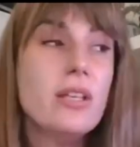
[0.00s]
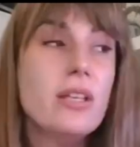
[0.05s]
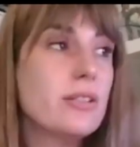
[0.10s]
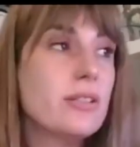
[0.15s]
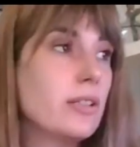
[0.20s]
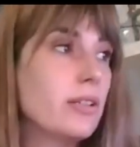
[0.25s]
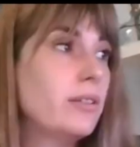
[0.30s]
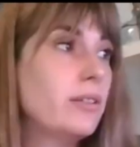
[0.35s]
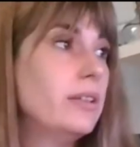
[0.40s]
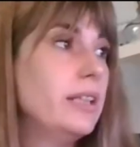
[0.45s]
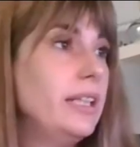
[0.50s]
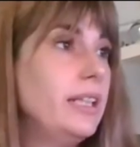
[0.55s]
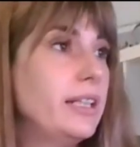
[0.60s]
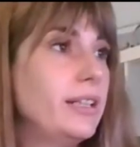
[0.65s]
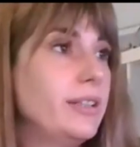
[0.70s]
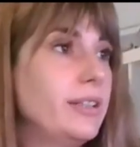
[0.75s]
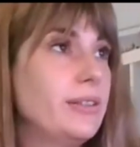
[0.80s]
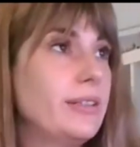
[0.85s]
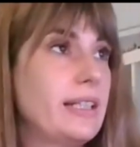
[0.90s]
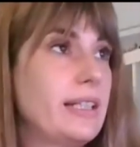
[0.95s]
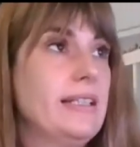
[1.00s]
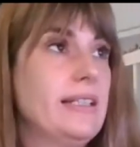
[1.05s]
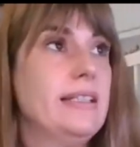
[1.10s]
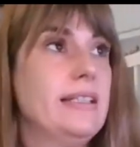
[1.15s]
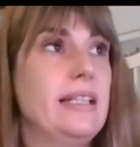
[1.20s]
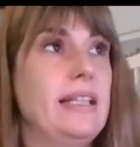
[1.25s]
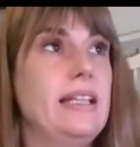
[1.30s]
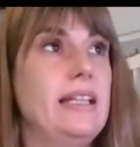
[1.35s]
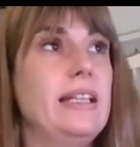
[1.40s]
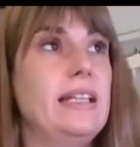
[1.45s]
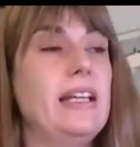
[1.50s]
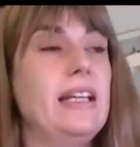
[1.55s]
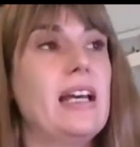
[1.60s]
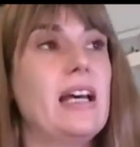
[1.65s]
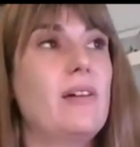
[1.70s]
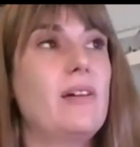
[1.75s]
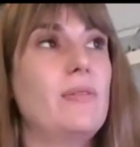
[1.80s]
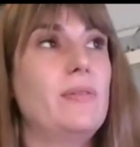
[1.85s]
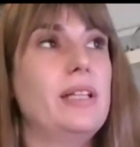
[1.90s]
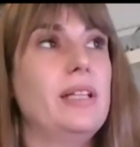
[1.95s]
So here you can see
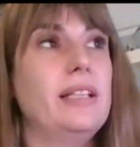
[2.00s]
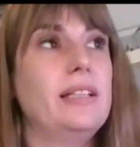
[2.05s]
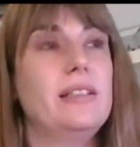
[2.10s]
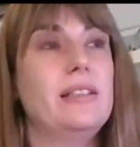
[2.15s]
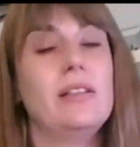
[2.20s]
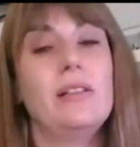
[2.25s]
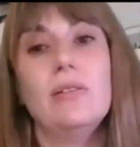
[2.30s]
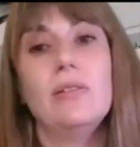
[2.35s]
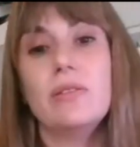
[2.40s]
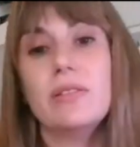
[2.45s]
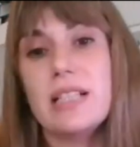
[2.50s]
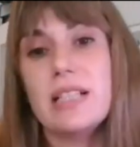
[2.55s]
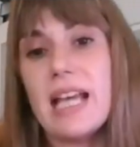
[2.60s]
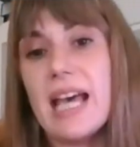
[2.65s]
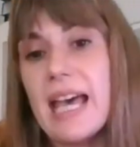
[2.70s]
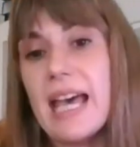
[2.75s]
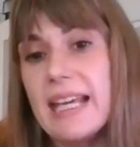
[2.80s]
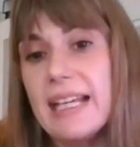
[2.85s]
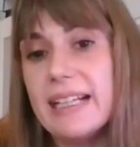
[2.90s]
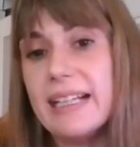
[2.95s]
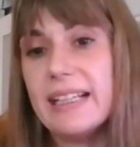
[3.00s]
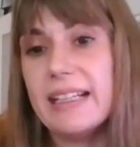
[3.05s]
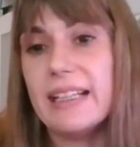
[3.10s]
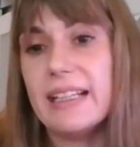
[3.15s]
how it looked like,